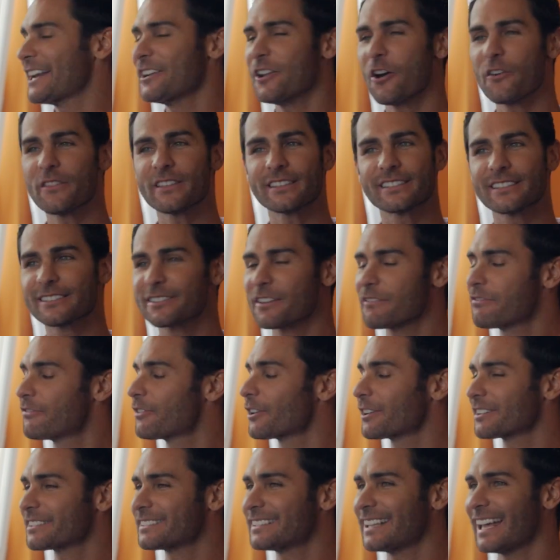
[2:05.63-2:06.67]
know this is the
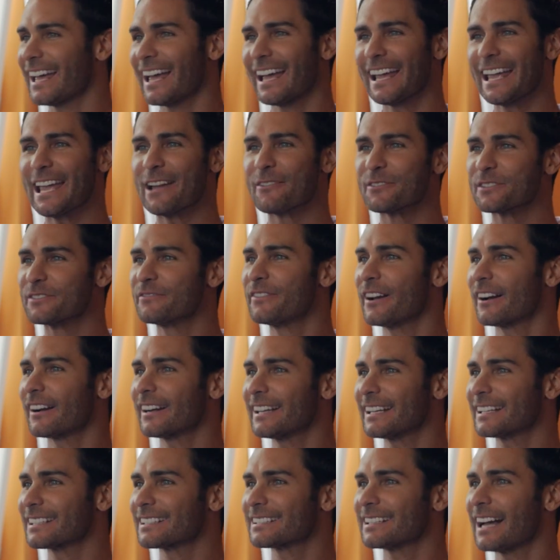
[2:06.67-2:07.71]
first day, it was very
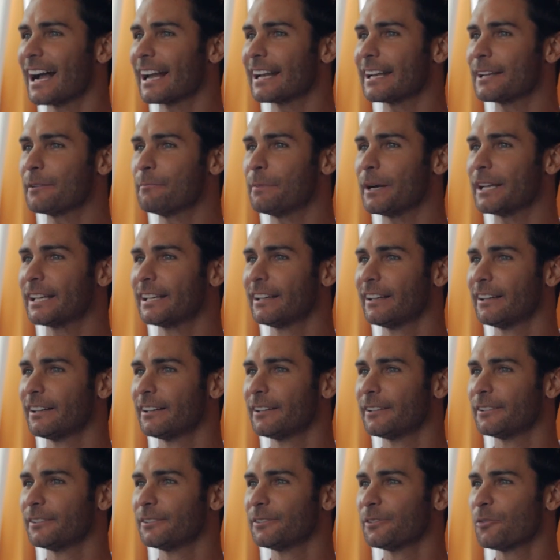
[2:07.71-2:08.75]
exciting, but
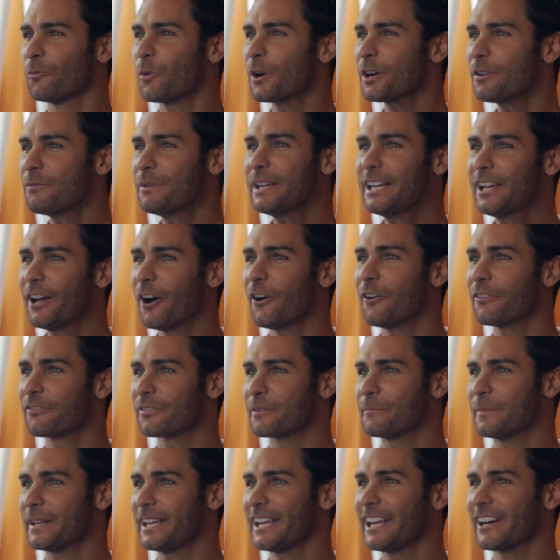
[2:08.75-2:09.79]
where do we go
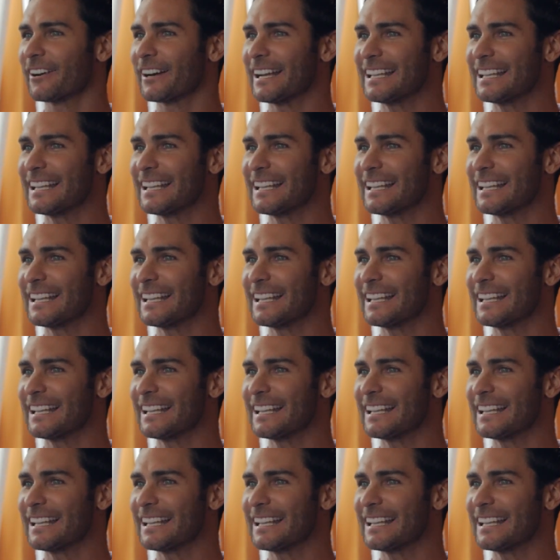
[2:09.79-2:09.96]
from here?